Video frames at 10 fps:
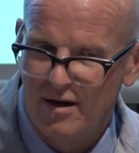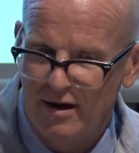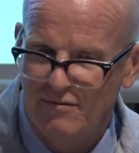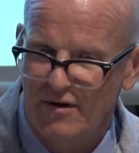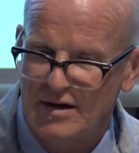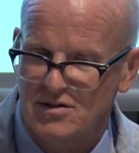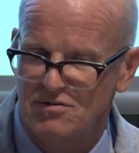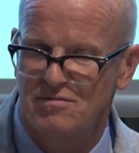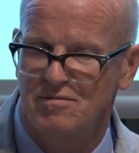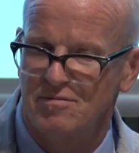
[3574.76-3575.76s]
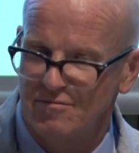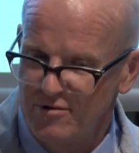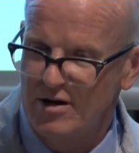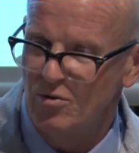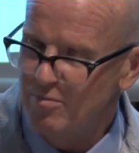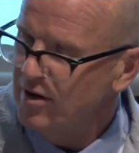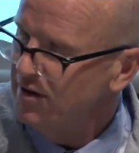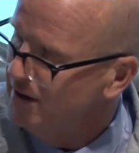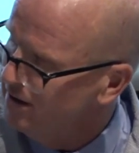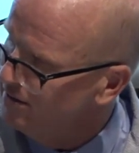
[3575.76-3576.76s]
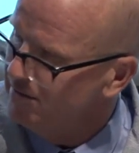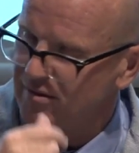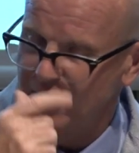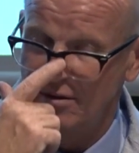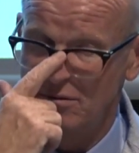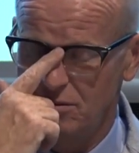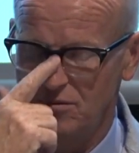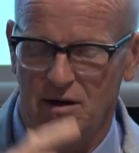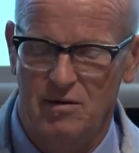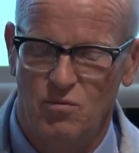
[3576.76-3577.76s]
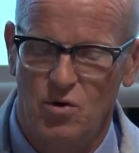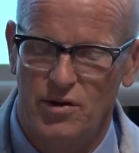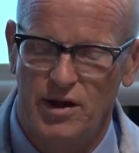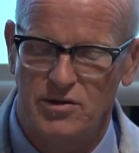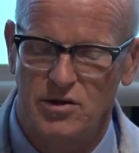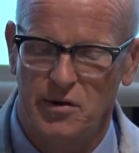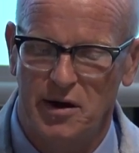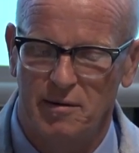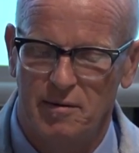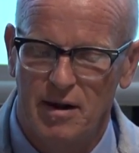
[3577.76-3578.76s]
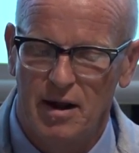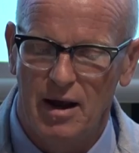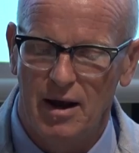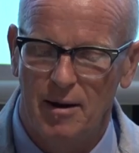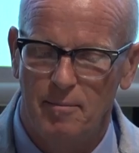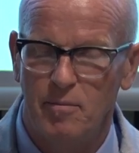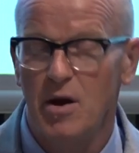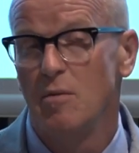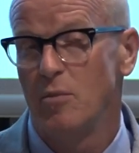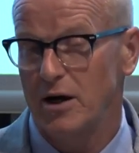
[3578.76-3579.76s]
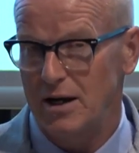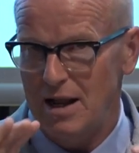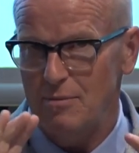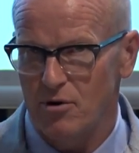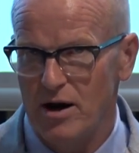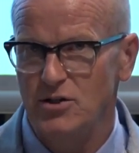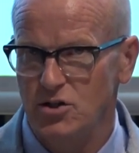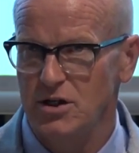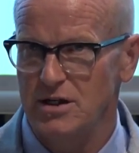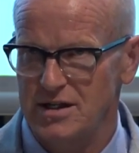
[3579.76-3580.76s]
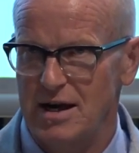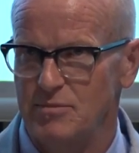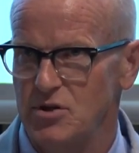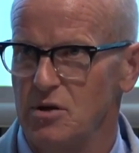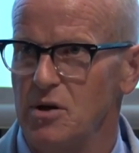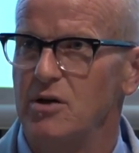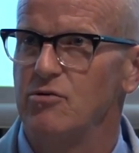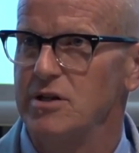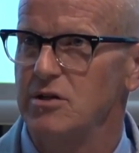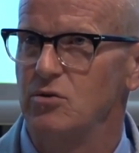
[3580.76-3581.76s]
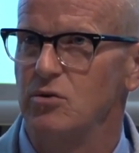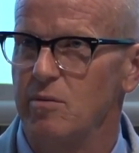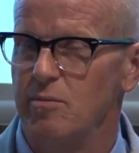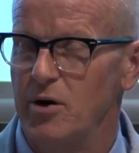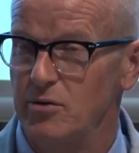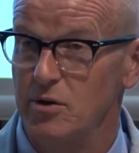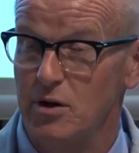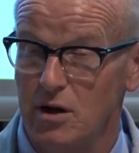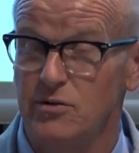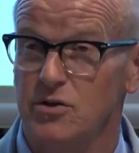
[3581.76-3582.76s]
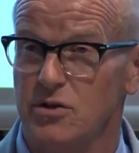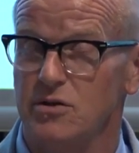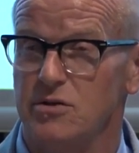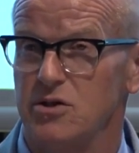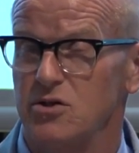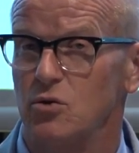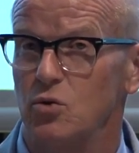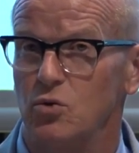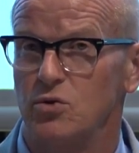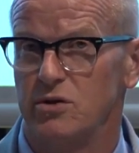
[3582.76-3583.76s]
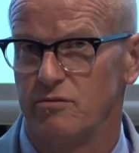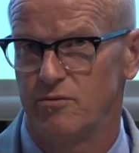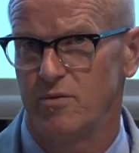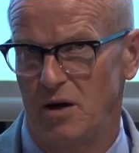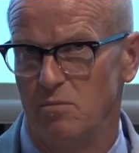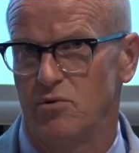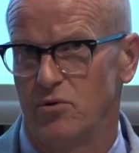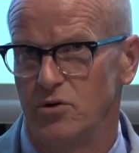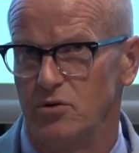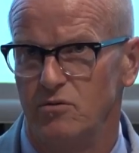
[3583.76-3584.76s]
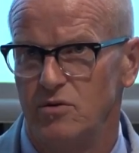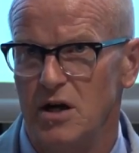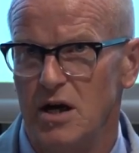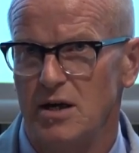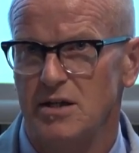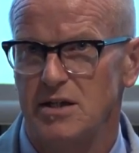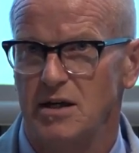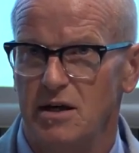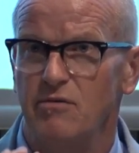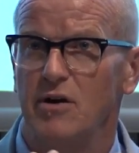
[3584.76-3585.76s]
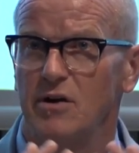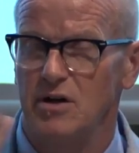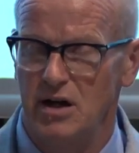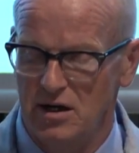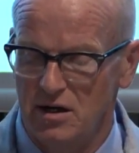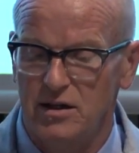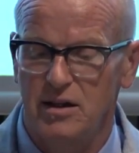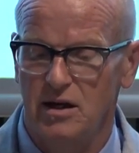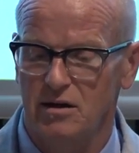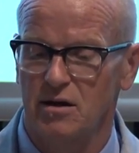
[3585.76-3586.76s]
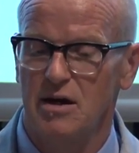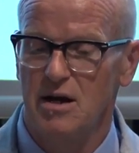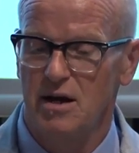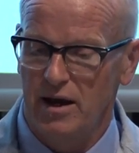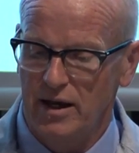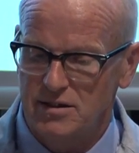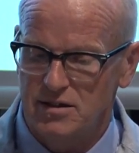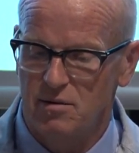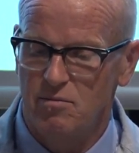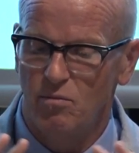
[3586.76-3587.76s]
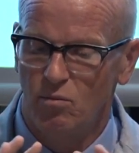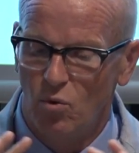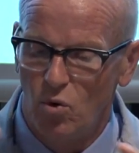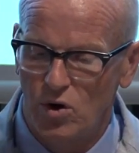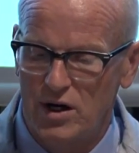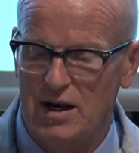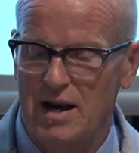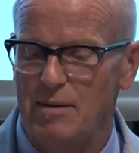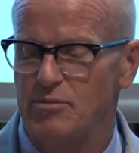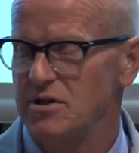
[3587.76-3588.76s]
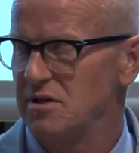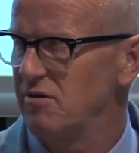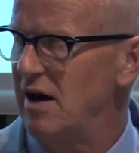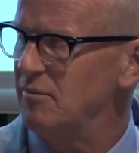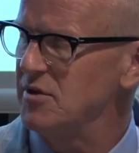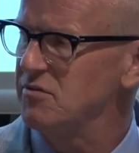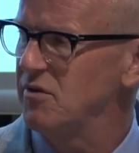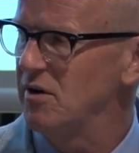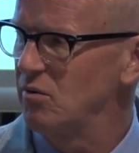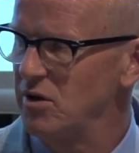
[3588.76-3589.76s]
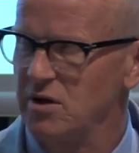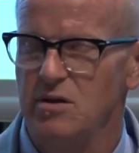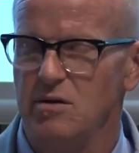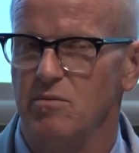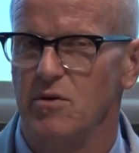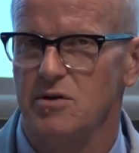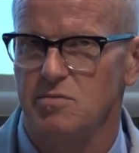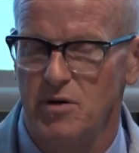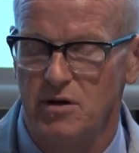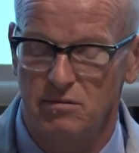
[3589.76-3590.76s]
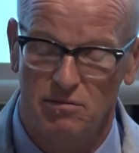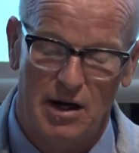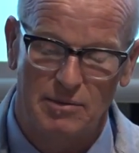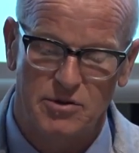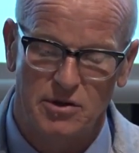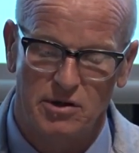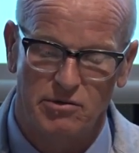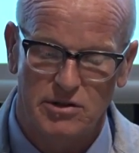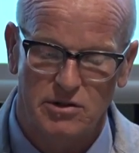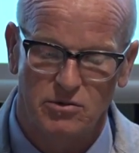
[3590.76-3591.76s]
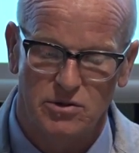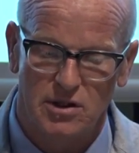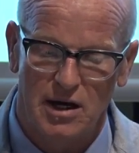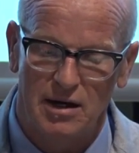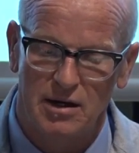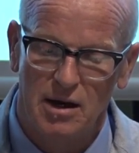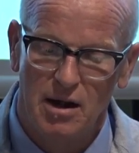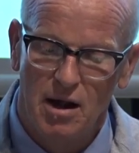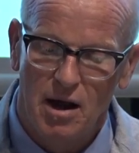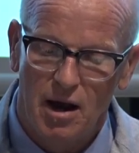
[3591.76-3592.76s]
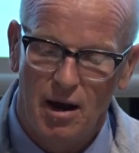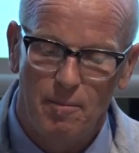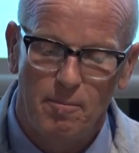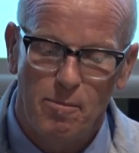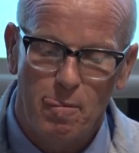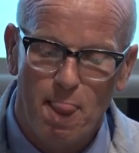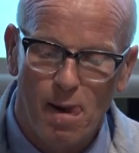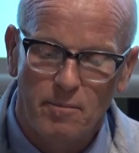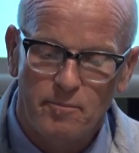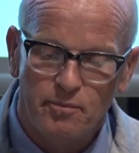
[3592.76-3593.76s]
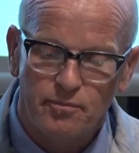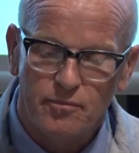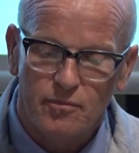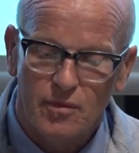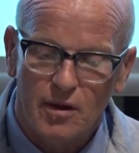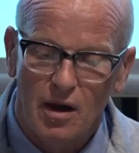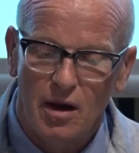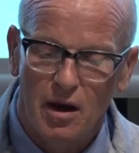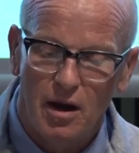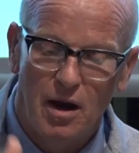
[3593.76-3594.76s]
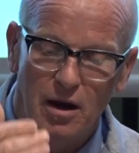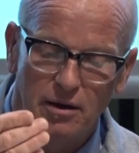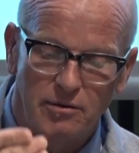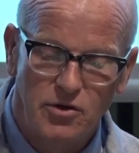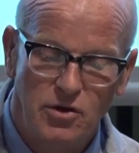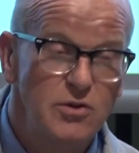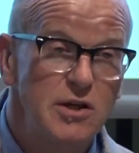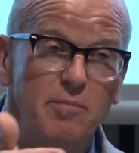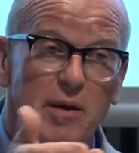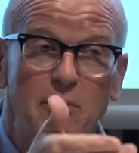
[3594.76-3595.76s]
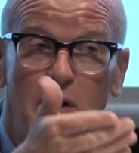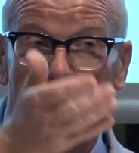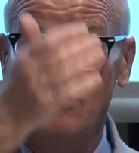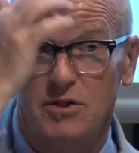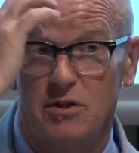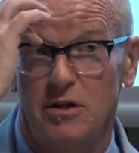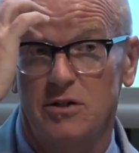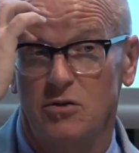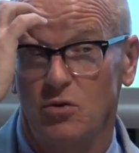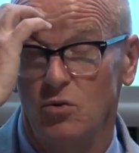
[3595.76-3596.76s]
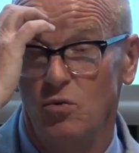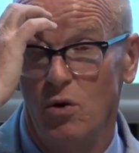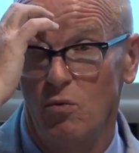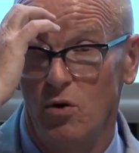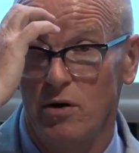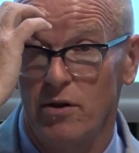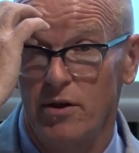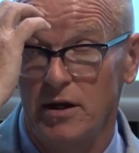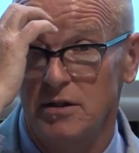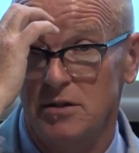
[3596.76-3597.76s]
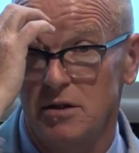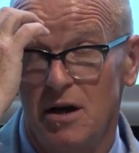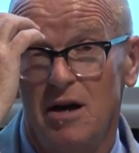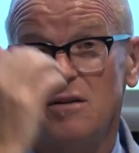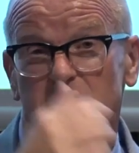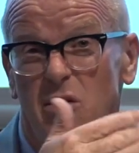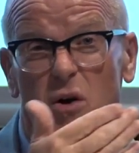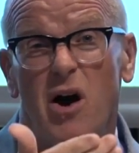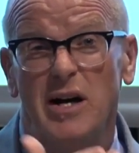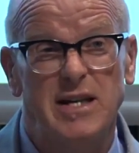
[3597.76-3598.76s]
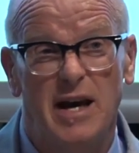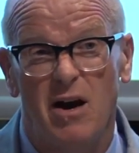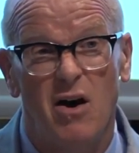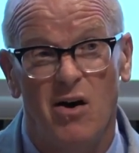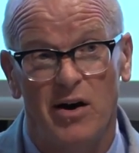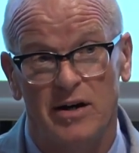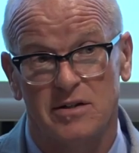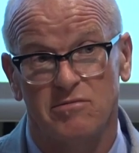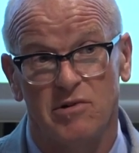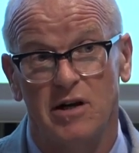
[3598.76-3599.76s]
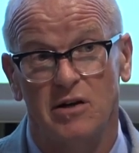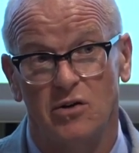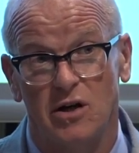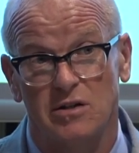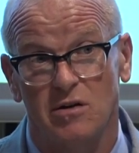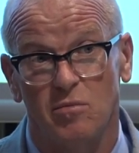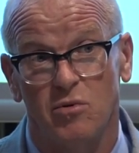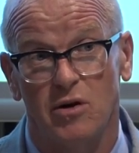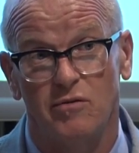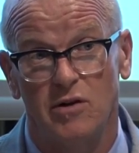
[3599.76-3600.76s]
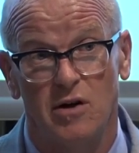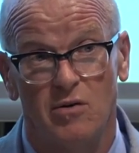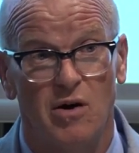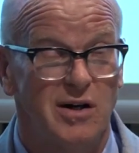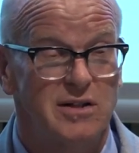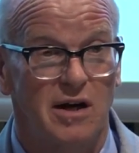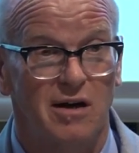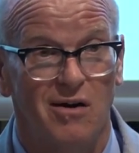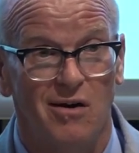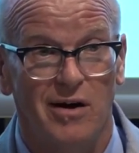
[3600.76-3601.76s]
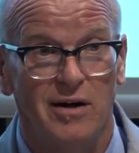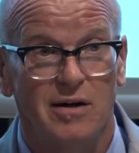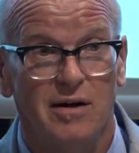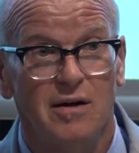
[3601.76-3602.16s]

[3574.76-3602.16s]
invest real money in, in, in what they're doing. Um, but collaboration is an absolutely critical component. London's schools have improved significantly, and I think it's a more collaborative atmosphere within them that's been absolutely critical to that. Um, uh, using people outside school, what, one of the things, so High Tech High is a really good example, if you know High Tech High,